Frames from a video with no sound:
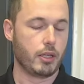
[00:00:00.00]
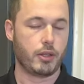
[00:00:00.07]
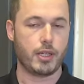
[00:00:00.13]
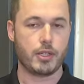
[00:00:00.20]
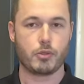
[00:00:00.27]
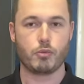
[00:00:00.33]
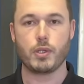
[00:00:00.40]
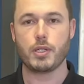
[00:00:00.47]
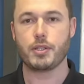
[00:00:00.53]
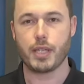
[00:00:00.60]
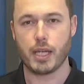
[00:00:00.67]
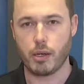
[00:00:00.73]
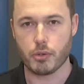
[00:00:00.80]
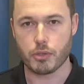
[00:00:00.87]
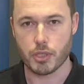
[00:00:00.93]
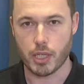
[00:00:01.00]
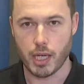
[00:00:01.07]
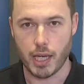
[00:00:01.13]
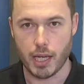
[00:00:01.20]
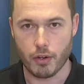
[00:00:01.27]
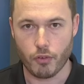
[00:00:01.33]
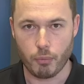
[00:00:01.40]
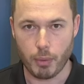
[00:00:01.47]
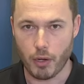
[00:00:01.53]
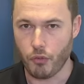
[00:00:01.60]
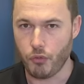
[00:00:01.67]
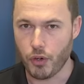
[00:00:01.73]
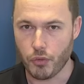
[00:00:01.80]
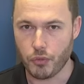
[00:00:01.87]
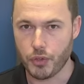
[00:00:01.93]
This retails at about
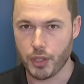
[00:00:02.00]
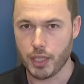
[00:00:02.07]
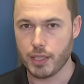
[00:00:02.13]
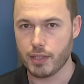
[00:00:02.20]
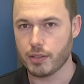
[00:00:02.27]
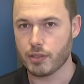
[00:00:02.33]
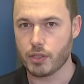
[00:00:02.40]
fifteen